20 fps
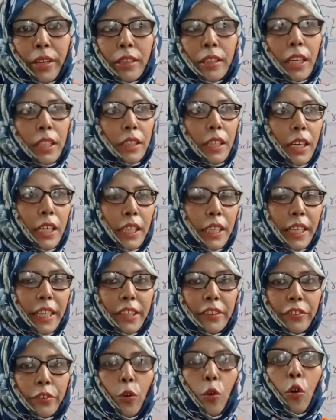The third
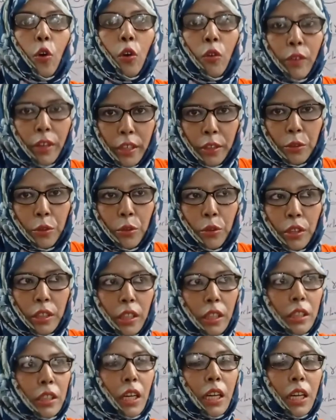is Overcoat.